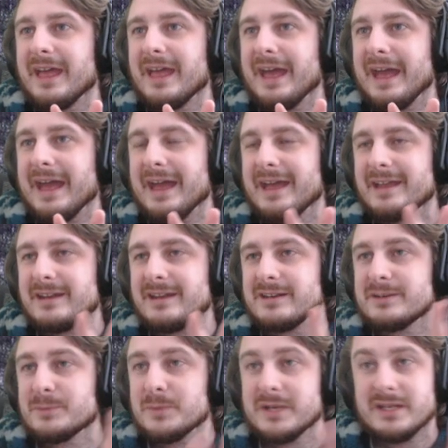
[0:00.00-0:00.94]

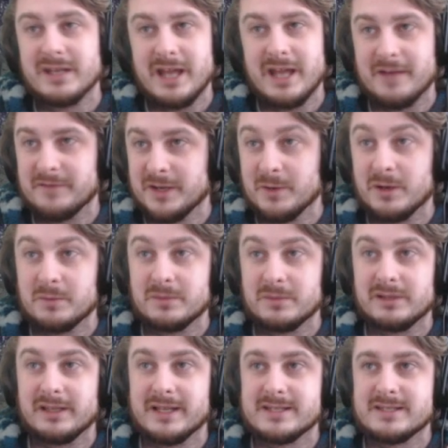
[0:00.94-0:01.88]
and we didn't have anyone with
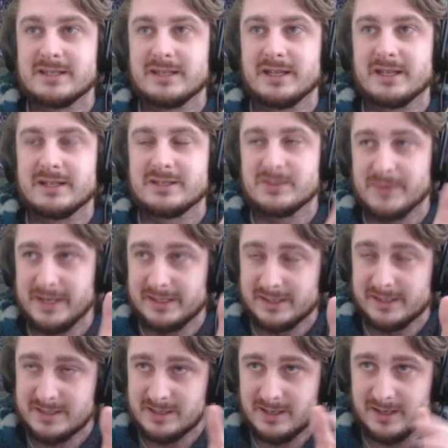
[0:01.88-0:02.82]
less than that, so we had a
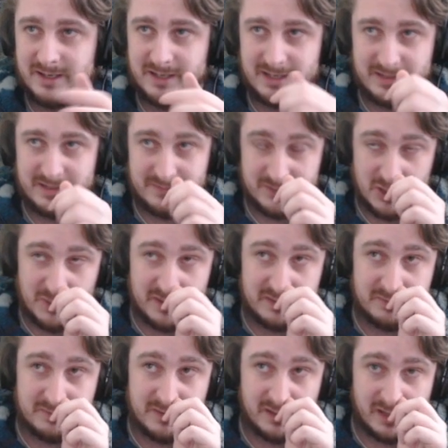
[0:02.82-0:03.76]
tie. Even though
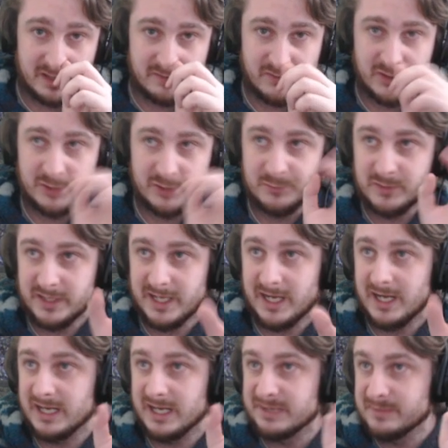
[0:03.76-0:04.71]
we like voted really
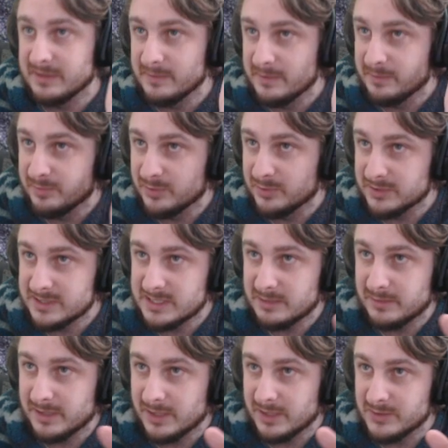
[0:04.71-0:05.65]
hard and we put
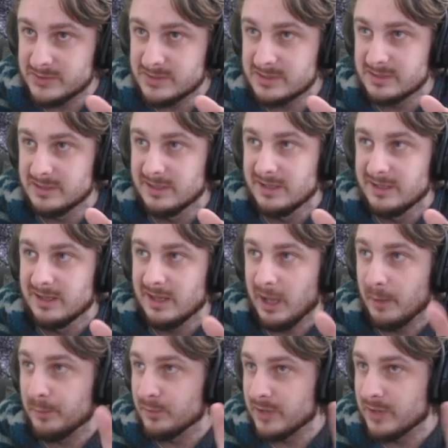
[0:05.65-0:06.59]
someone else
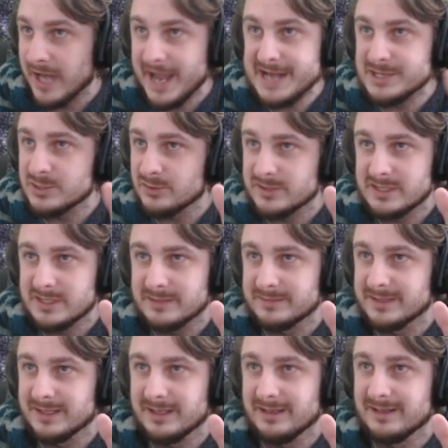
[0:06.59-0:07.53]
up on 8 or
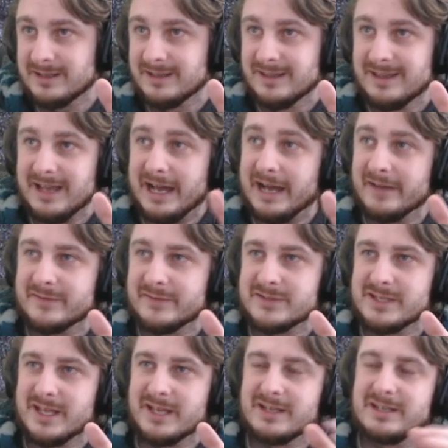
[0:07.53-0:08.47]
something after
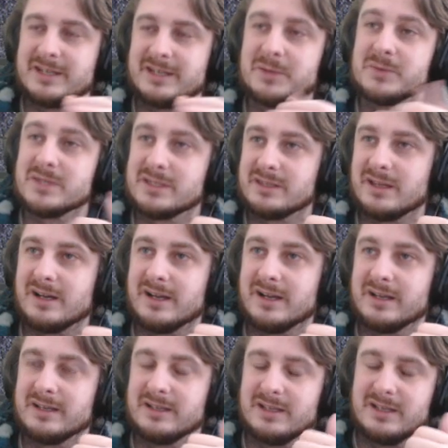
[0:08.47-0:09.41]
that, it was a
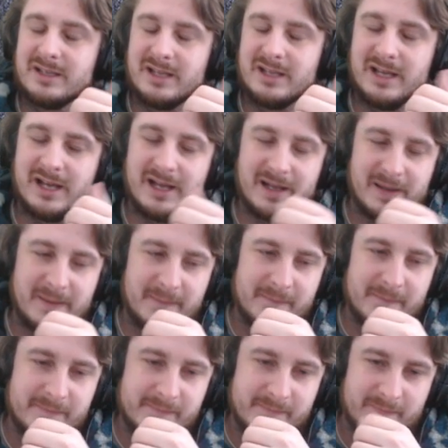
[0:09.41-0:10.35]
tie.
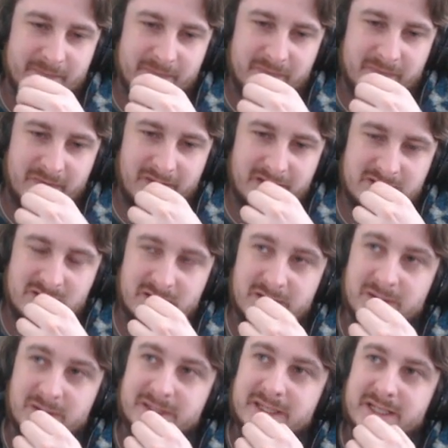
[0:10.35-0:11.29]
And so
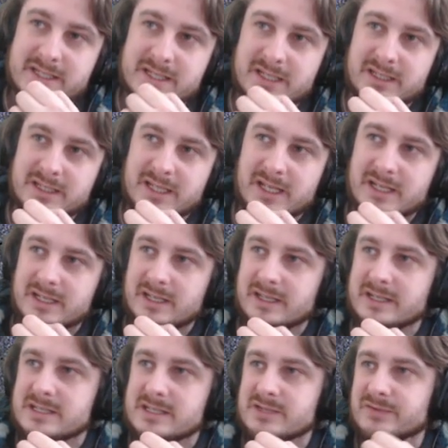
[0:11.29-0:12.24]
little things like that,
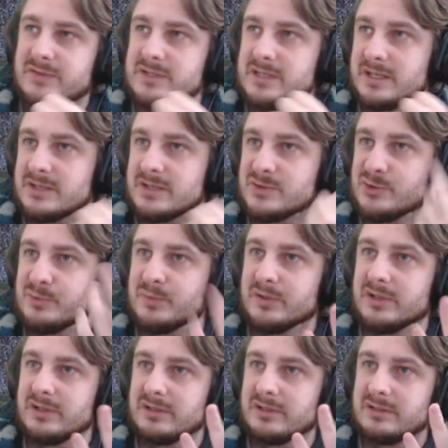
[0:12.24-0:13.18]
unless if it's like
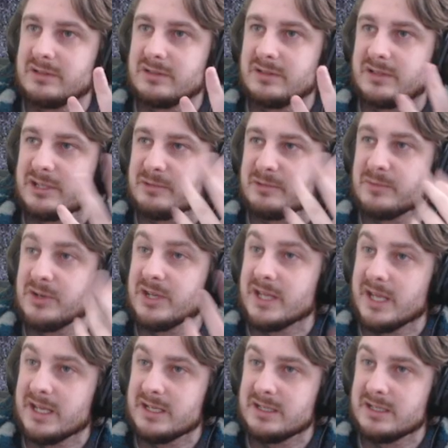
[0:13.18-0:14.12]
super
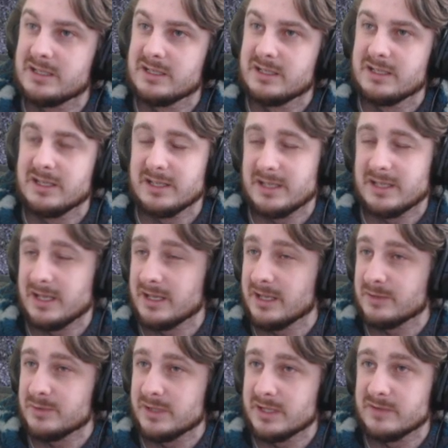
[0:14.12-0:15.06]
communicated, it can
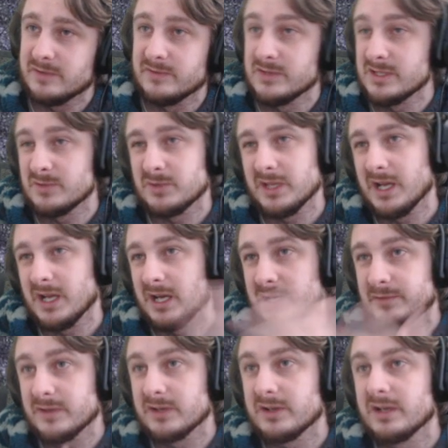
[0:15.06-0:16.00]
get really confusing and really hard
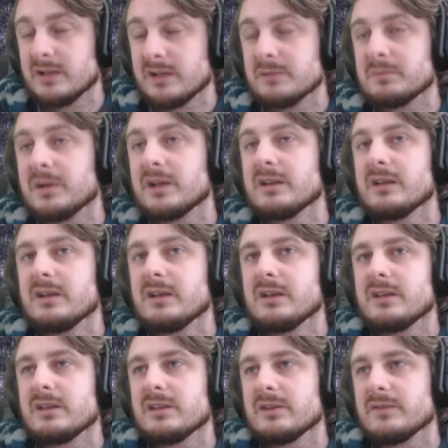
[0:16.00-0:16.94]
to figure out. But
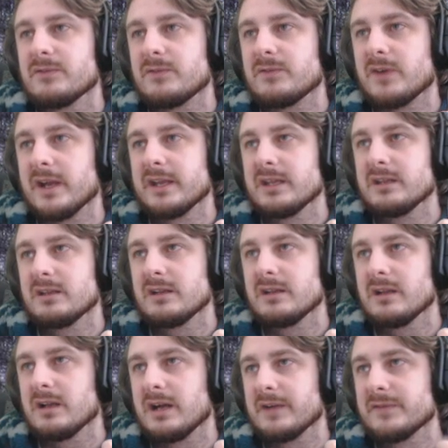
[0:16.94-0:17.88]

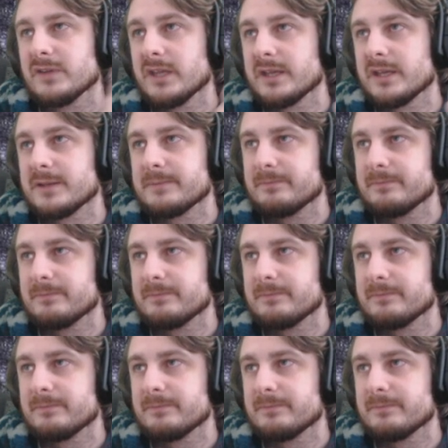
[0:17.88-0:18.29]
I feel like